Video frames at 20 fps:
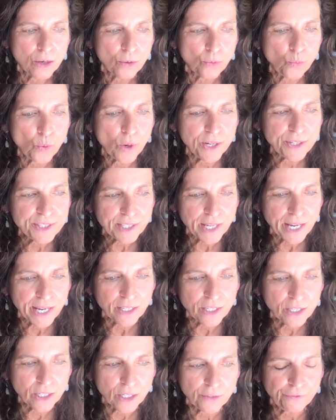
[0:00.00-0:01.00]
once I
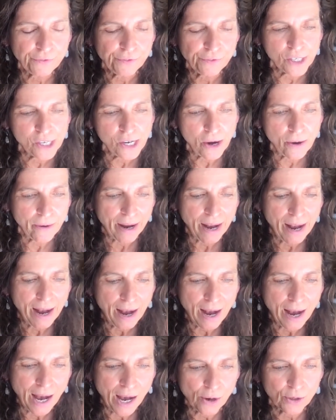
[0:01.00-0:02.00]
could figure out
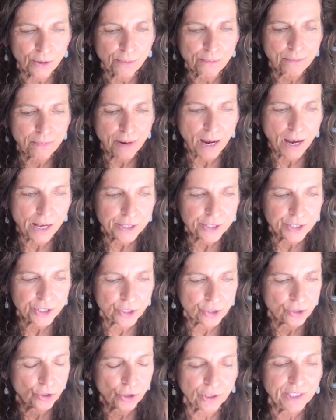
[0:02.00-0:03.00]
how to
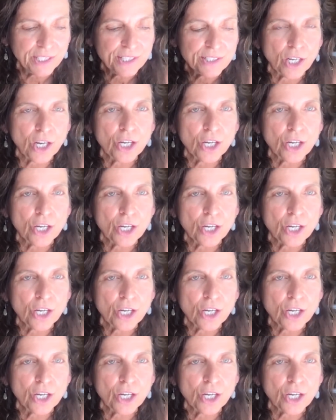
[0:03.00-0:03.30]
master or at least